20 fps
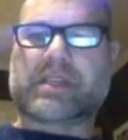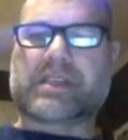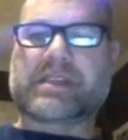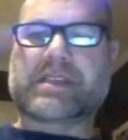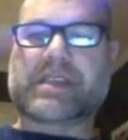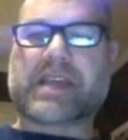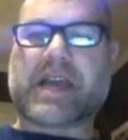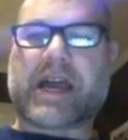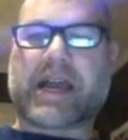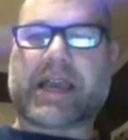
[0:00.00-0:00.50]

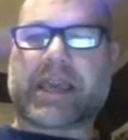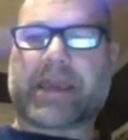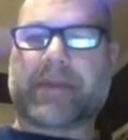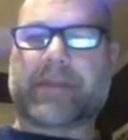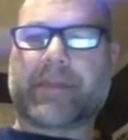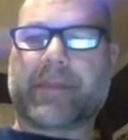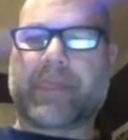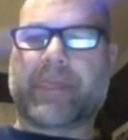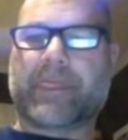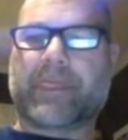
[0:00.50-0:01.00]
Diet.
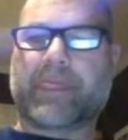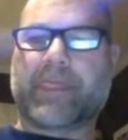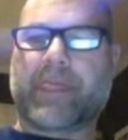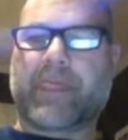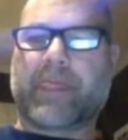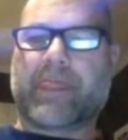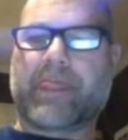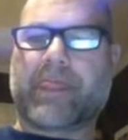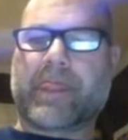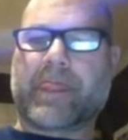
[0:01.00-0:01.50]

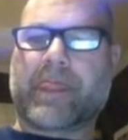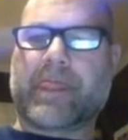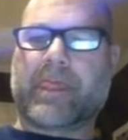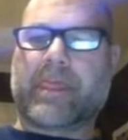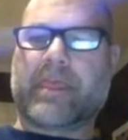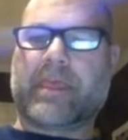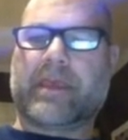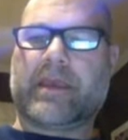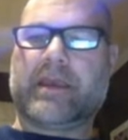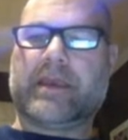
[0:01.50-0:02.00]

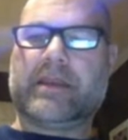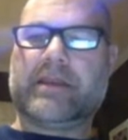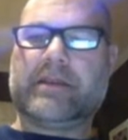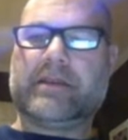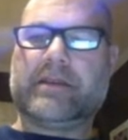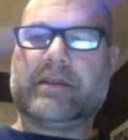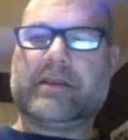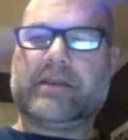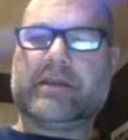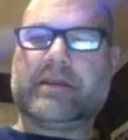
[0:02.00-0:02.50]

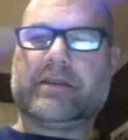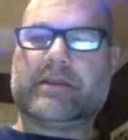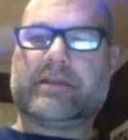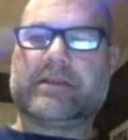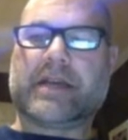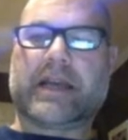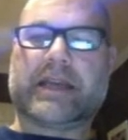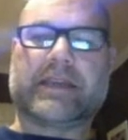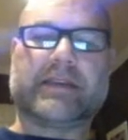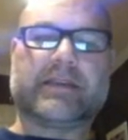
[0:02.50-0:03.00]
In
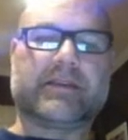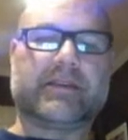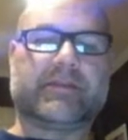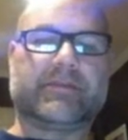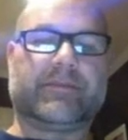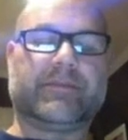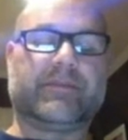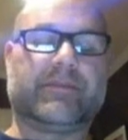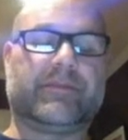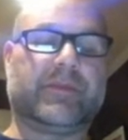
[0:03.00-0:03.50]
diet,
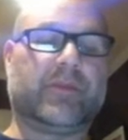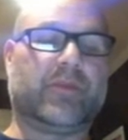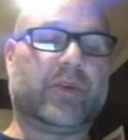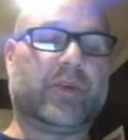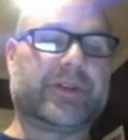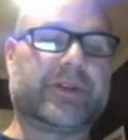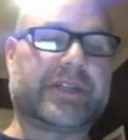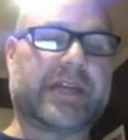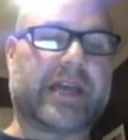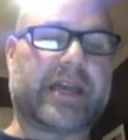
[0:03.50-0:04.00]
the
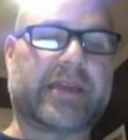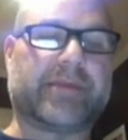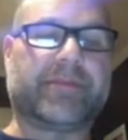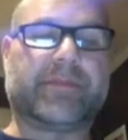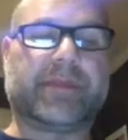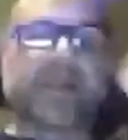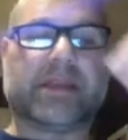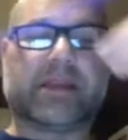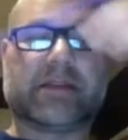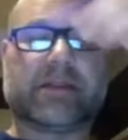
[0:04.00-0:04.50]
word diet
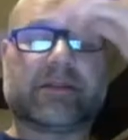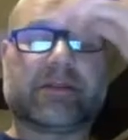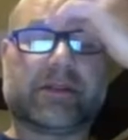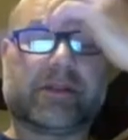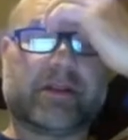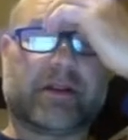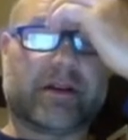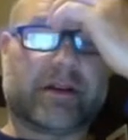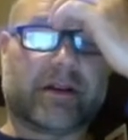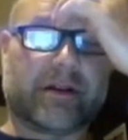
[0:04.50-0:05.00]

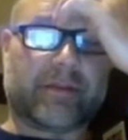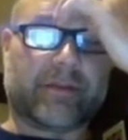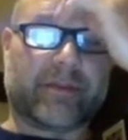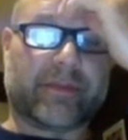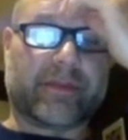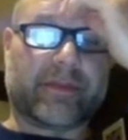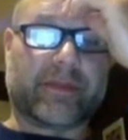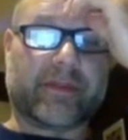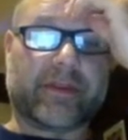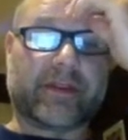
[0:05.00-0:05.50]
means
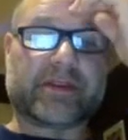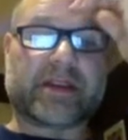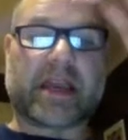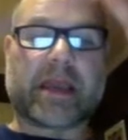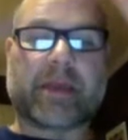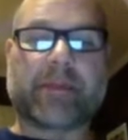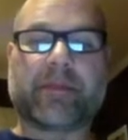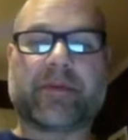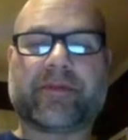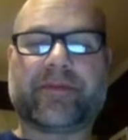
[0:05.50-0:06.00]
the
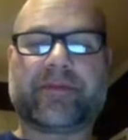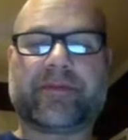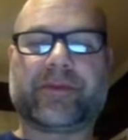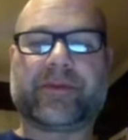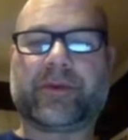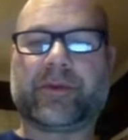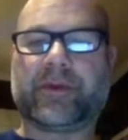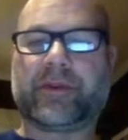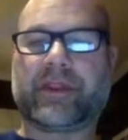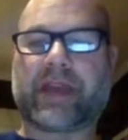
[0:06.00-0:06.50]
type of
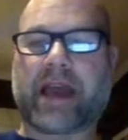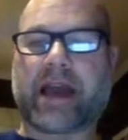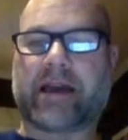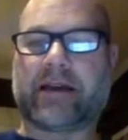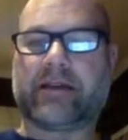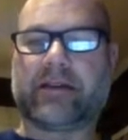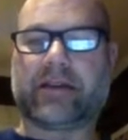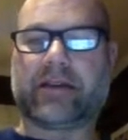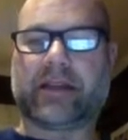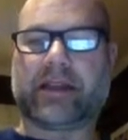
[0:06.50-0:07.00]
food
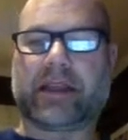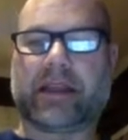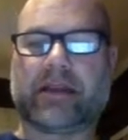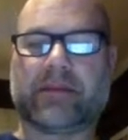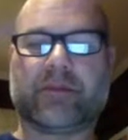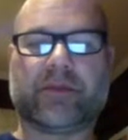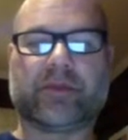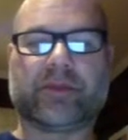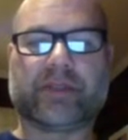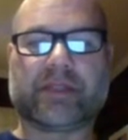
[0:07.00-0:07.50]
that an
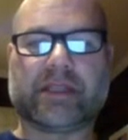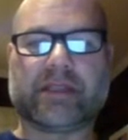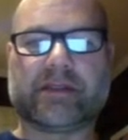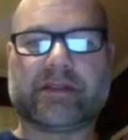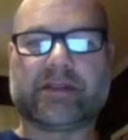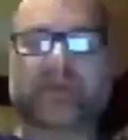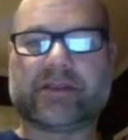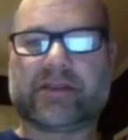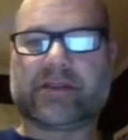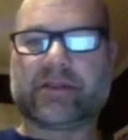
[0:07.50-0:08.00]
animal
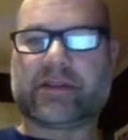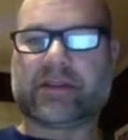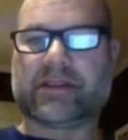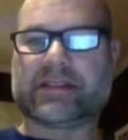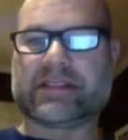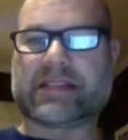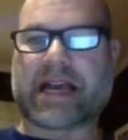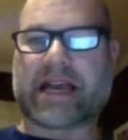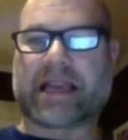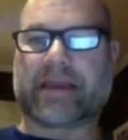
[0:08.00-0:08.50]
eats. It's
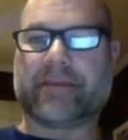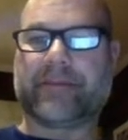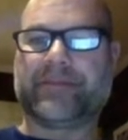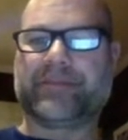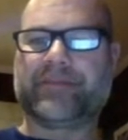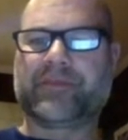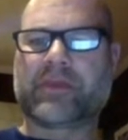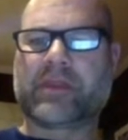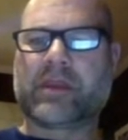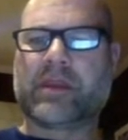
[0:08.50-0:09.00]
diet.
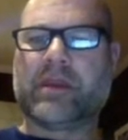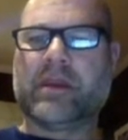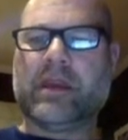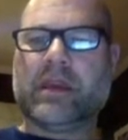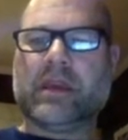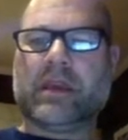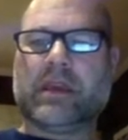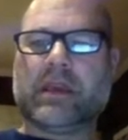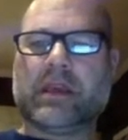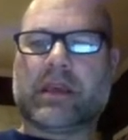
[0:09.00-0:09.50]

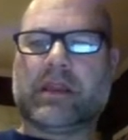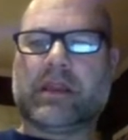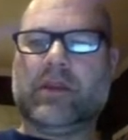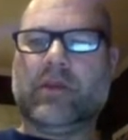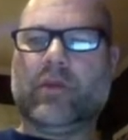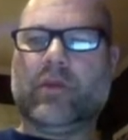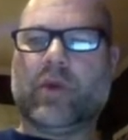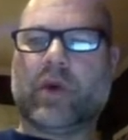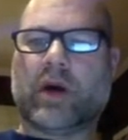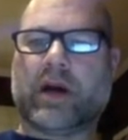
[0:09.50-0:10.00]
In the
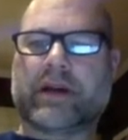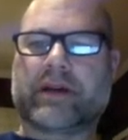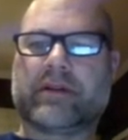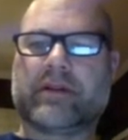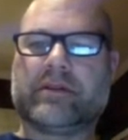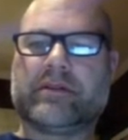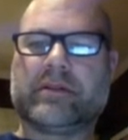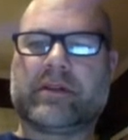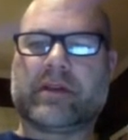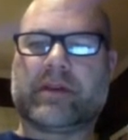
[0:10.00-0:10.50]

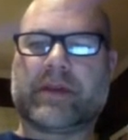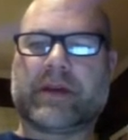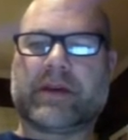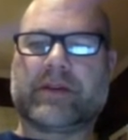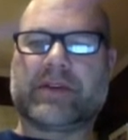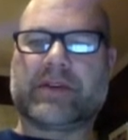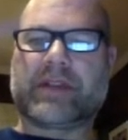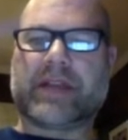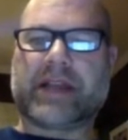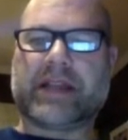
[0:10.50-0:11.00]
wild,
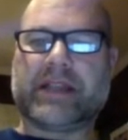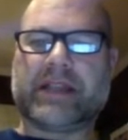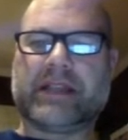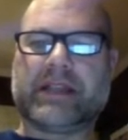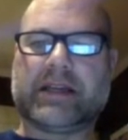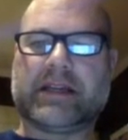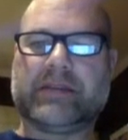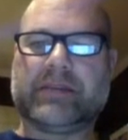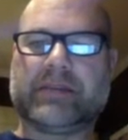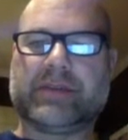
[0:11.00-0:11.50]
about
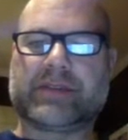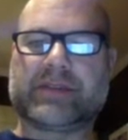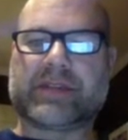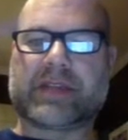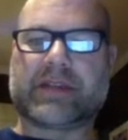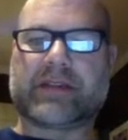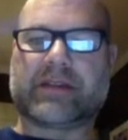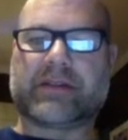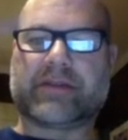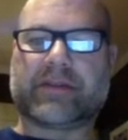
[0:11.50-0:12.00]

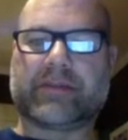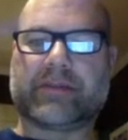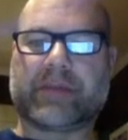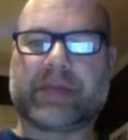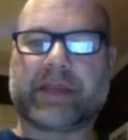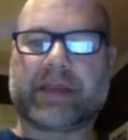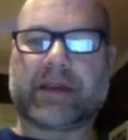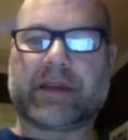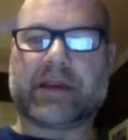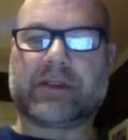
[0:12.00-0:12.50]
99% of
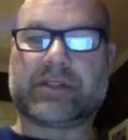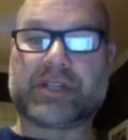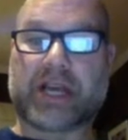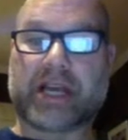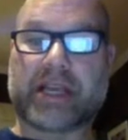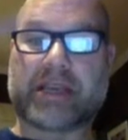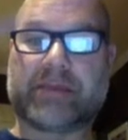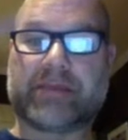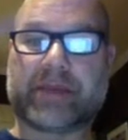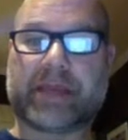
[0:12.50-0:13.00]
a
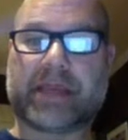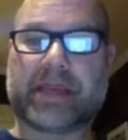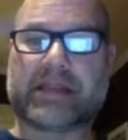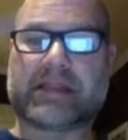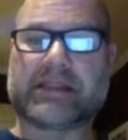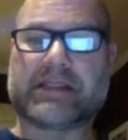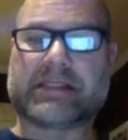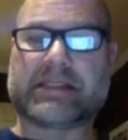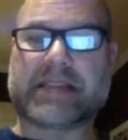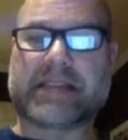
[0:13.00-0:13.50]
giant
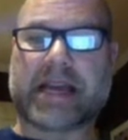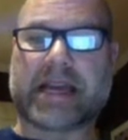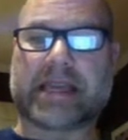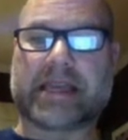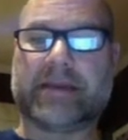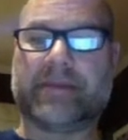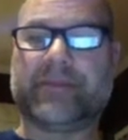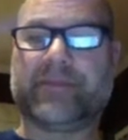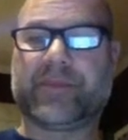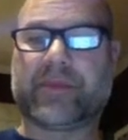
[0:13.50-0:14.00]
panda's
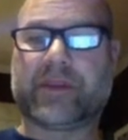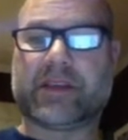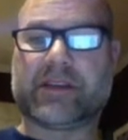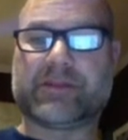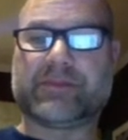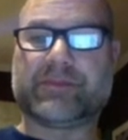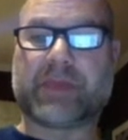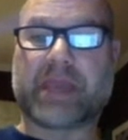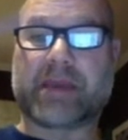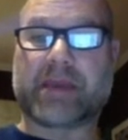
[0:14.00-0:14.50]
diet
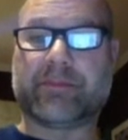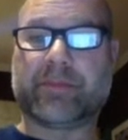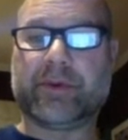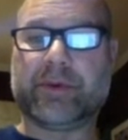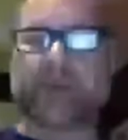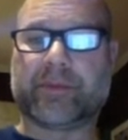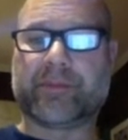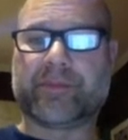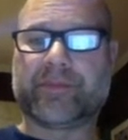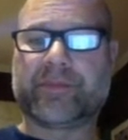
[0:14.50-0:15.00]
is bamboo.